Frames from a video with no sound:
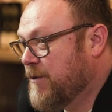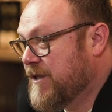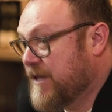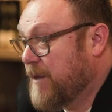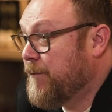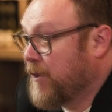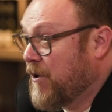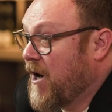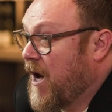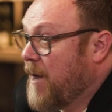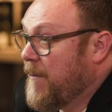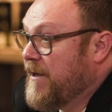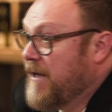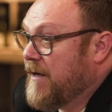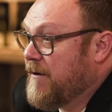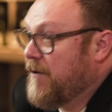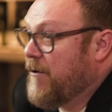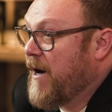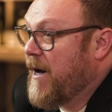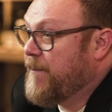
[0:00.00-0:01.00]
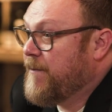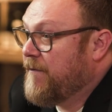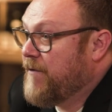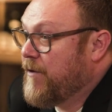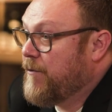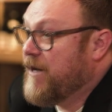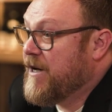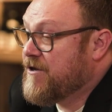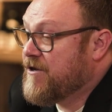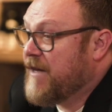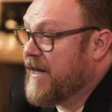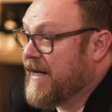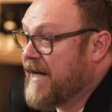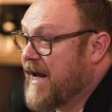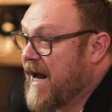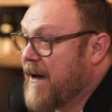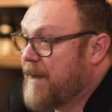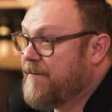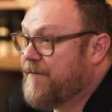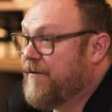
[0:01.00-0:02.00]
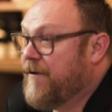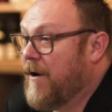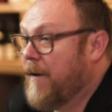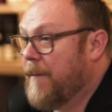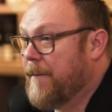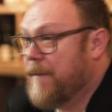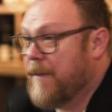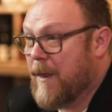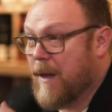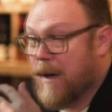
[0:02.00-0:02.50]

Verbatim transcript: was the predominant grape of the region they came from.